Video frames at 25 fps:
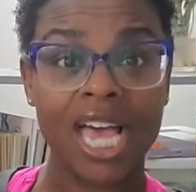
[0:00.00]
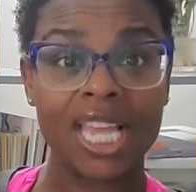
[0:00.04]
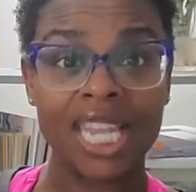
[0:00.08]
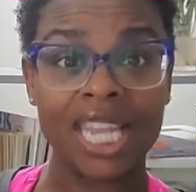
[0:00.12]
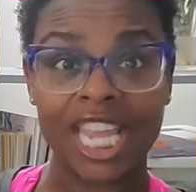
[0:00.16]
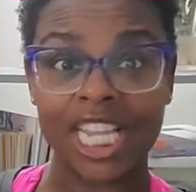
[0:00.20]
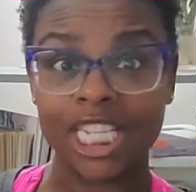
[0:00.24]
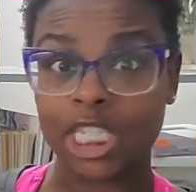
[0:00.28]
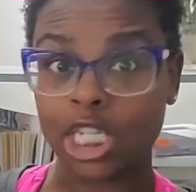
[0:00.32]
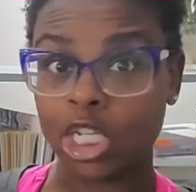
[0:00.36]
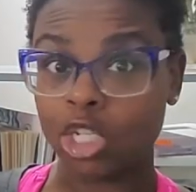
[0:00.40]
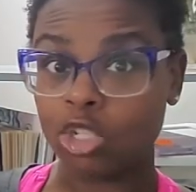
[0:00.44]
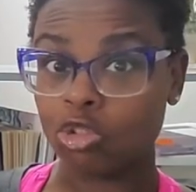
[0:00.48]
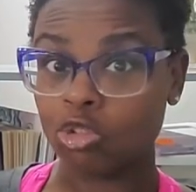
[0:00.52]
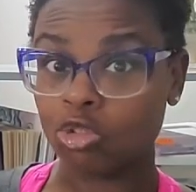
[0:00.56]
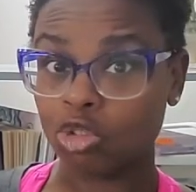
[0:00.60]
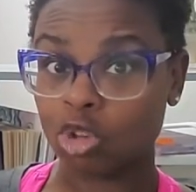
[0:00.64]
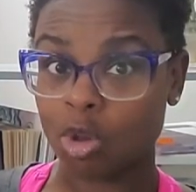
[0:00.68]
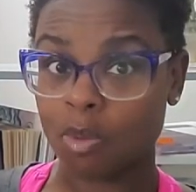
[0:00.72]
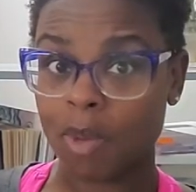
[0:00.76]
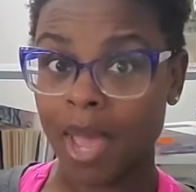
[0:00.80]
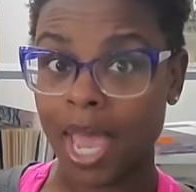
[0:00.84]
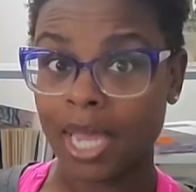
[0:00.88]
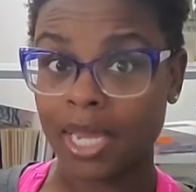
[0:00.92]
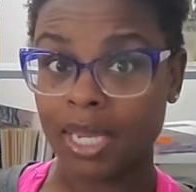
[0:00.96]
Like teachers
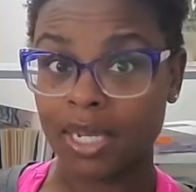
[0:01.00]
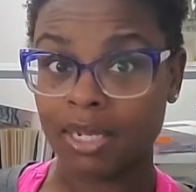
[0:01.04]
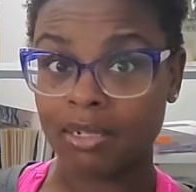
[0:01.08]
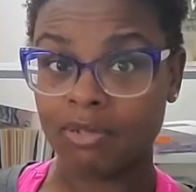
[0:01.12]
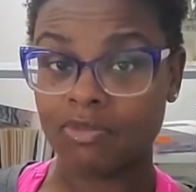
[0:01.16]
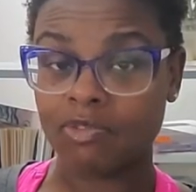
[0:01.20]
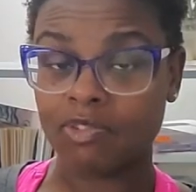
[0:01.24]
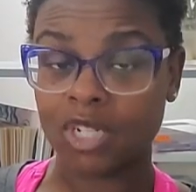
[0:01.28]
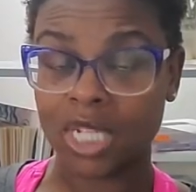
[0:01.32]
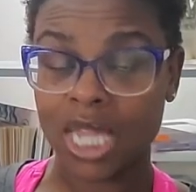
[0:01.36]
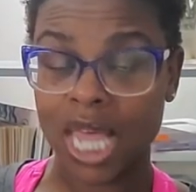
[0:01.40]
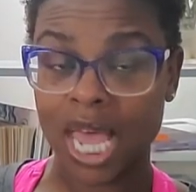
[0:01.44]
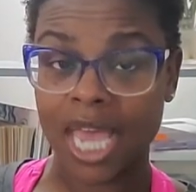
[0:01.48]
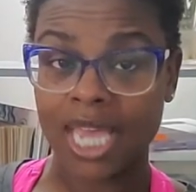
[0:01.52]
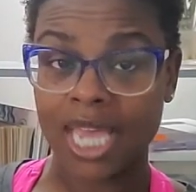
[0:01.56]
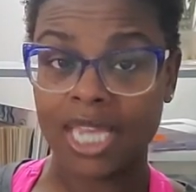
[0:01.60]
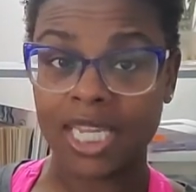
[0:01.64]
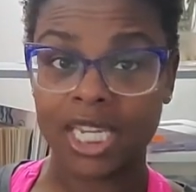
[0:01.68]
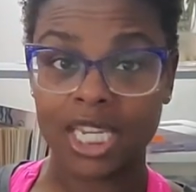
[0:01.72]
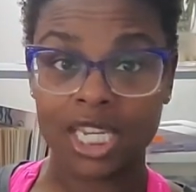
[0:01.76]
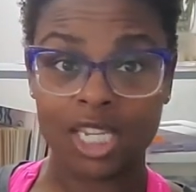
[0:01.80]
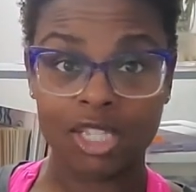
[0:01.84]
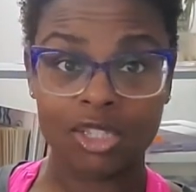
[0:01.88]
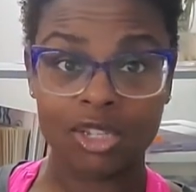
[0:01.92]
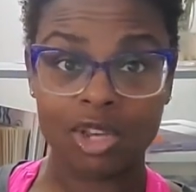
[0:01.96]
go back end of July,
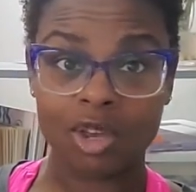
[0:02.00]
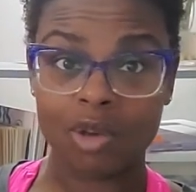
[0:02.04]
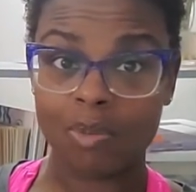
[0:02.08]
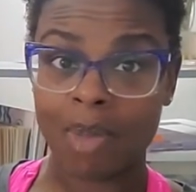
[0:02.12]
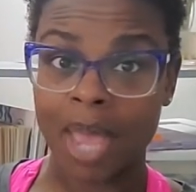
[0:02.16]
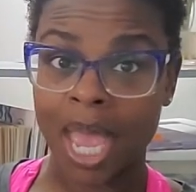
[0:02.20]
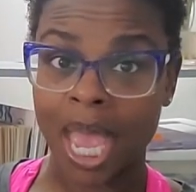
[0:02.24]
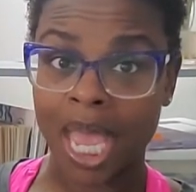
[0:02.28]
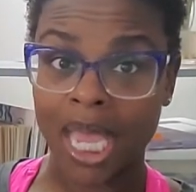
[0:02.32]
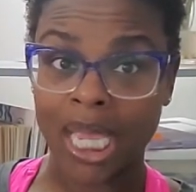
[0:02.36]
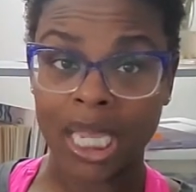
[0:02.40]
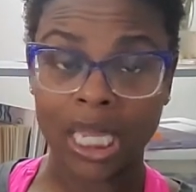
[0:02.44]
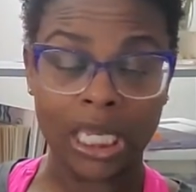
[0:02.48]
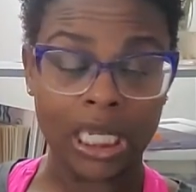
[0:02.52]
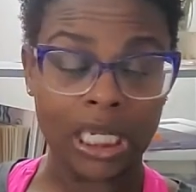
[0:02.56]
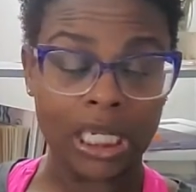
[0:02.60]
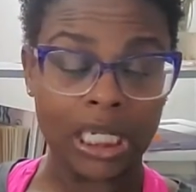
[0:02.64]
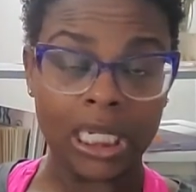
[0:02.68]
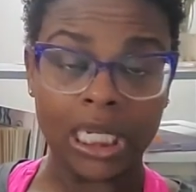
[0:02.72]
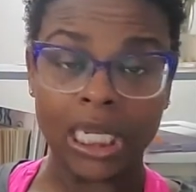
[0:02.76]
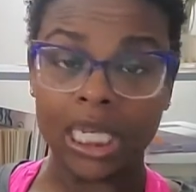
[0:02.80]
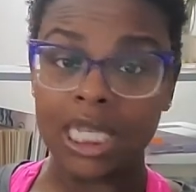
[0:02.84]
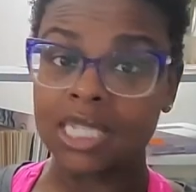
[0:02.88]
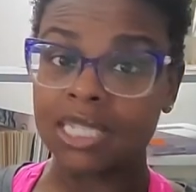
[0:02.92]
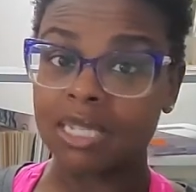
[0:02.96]
kids go back
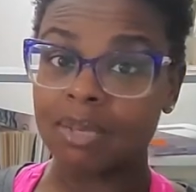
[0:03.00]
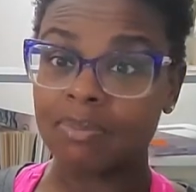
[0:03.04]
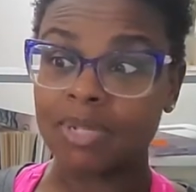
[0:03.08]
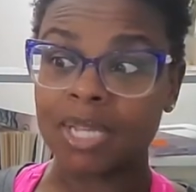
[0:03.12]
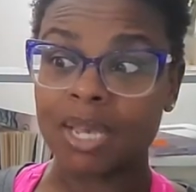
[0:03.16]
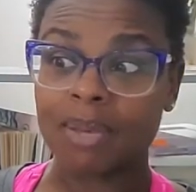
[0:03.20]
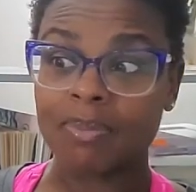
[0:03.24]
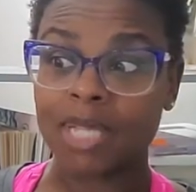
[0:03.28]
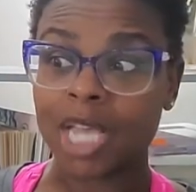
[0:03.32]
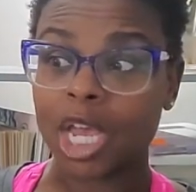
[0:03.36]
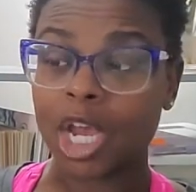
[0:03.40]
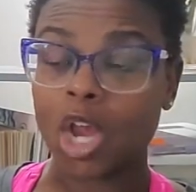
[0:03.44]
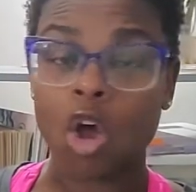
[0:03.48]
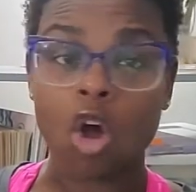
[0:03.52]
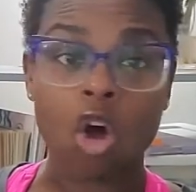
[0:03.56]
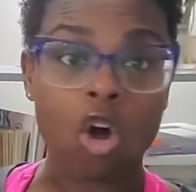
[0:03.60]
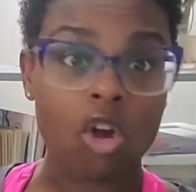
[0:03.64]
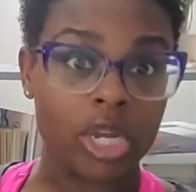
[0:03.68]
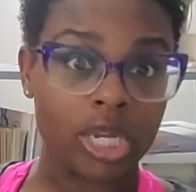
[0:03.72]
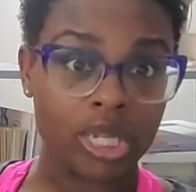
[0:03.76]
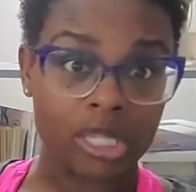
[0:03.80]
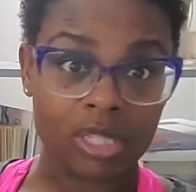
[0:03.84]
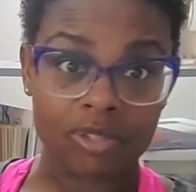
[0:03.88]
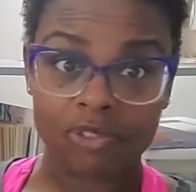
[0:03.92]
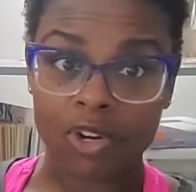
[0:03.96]
sometimes like
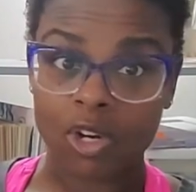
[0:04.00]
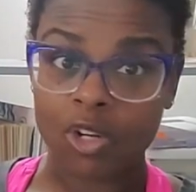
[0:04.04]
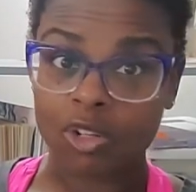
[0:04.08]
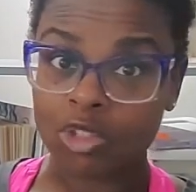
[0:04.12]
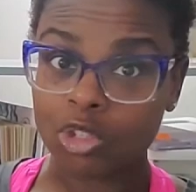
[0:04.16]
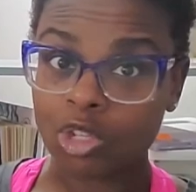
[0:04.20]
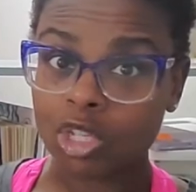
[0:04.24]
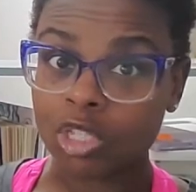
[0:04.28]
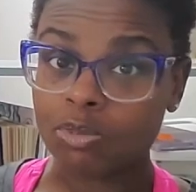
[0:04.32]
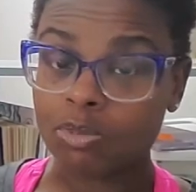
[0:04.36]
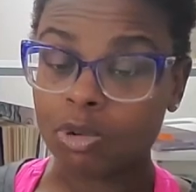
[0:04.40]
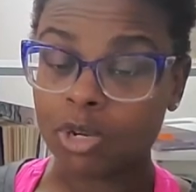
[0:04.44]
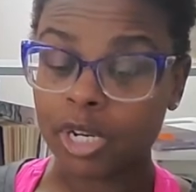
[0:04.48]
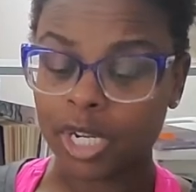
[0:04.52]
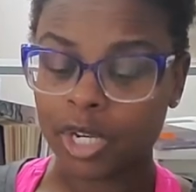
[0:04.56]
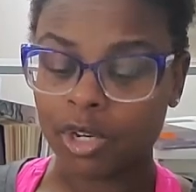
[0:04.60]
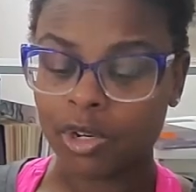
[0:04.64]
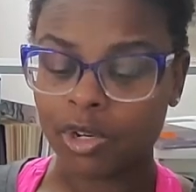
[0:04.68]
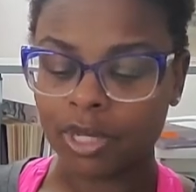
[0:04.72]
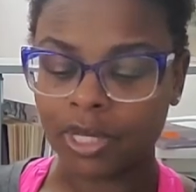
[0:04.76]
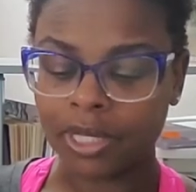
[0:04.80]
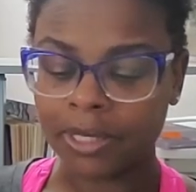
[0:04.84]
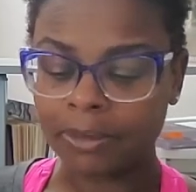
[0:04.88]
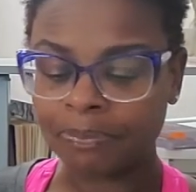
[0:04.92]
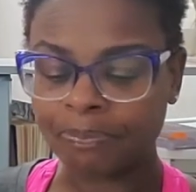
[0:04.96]
August 1st. So it's pretty
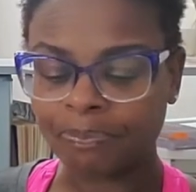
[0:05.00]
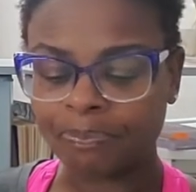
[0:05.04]
early.